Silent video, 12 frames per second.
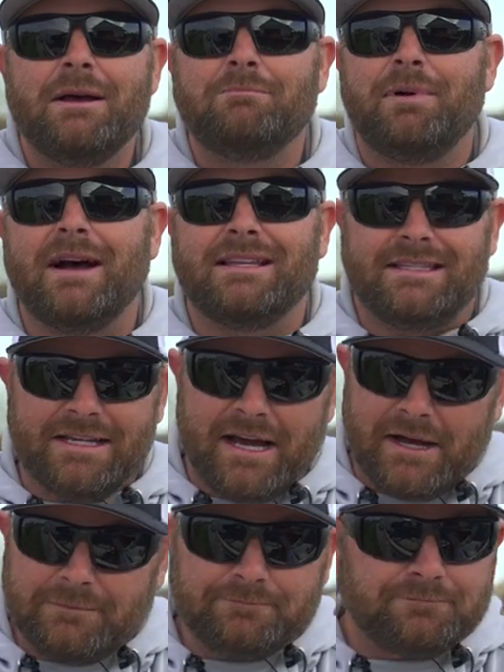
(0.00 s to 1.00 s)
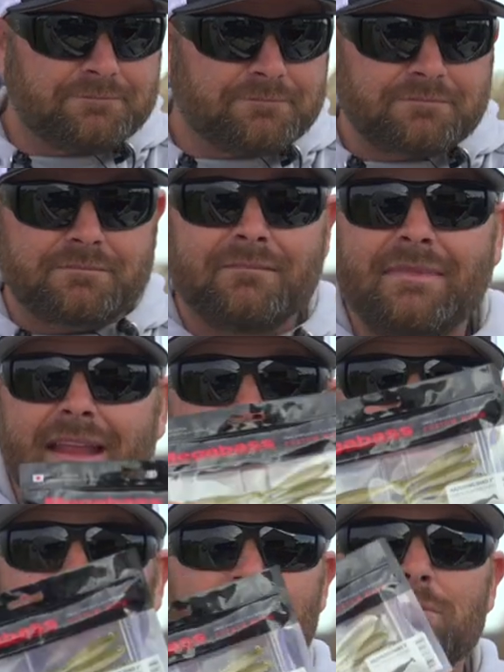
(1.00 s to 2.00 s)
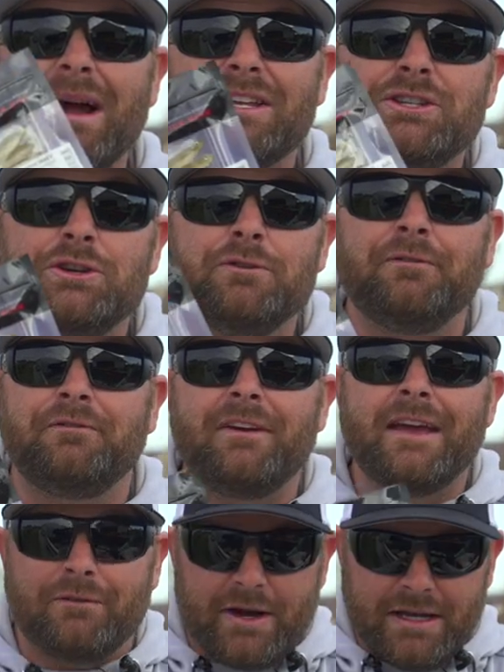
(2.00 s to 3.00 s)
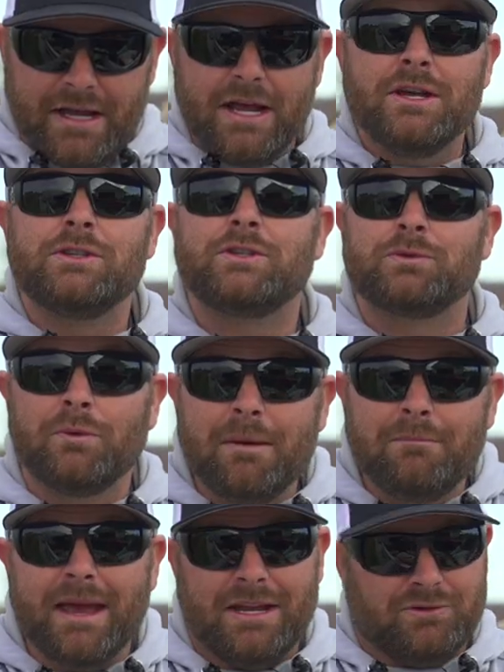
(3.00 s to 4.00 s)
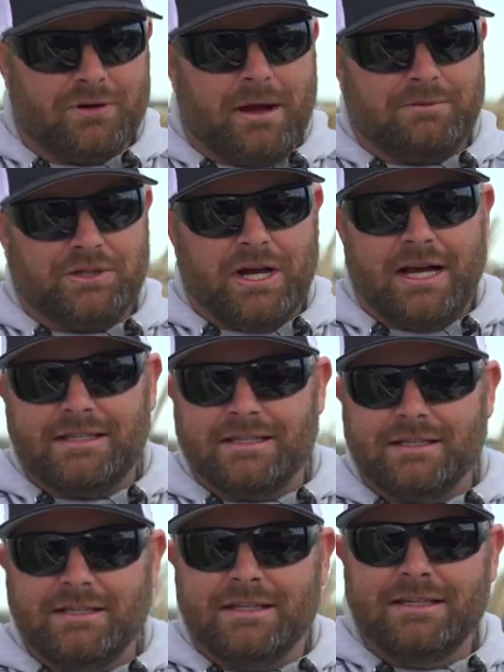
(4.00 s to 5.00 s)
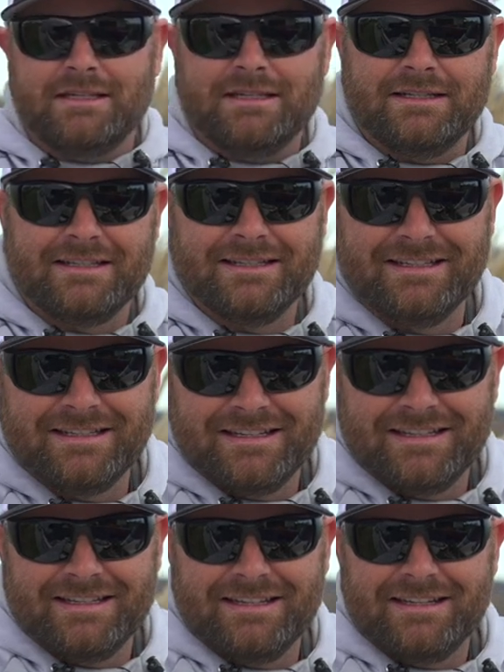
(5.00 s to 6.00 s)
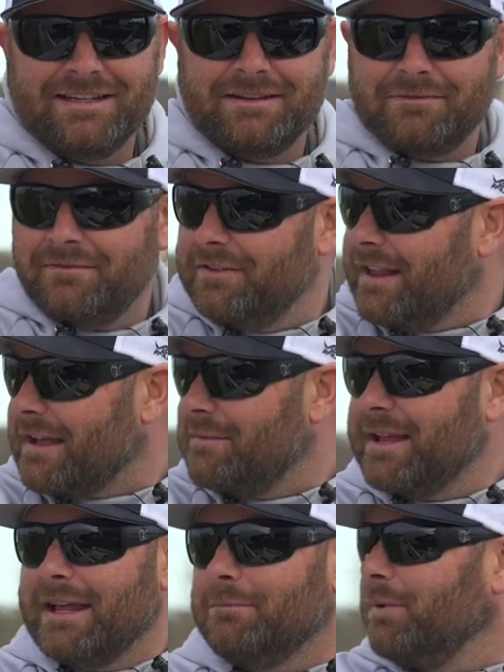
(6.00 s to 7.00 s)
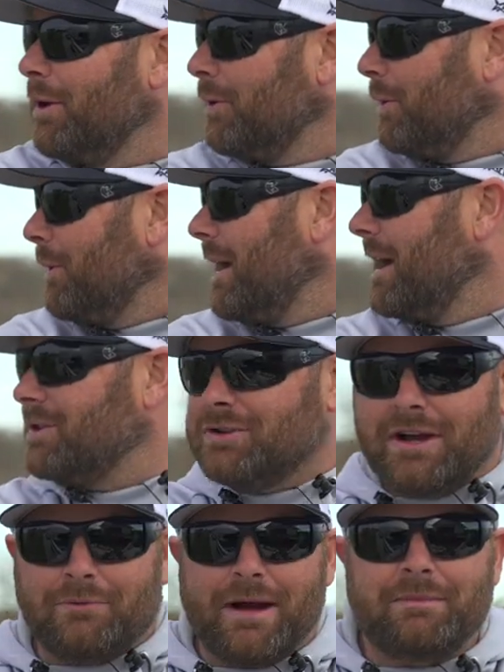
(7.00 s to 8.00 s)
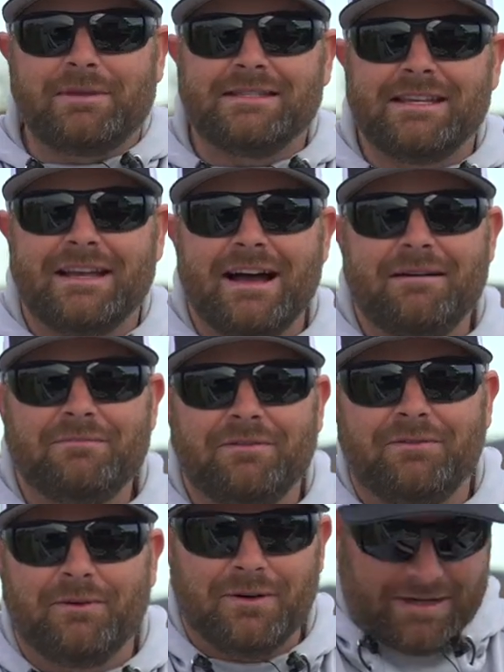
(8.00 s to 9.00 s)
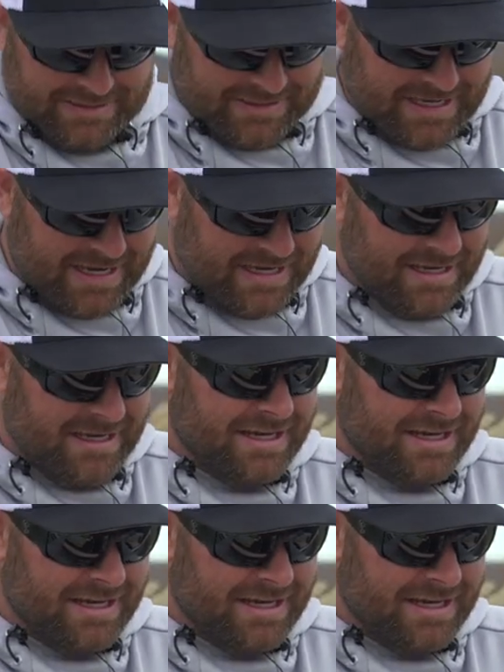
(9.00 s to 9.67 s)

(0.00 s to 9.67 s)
but uh, those are my two favorite swim bait drop shots. I feel like I'm gonna get blown away trying to wrap this thing up before it's, uh,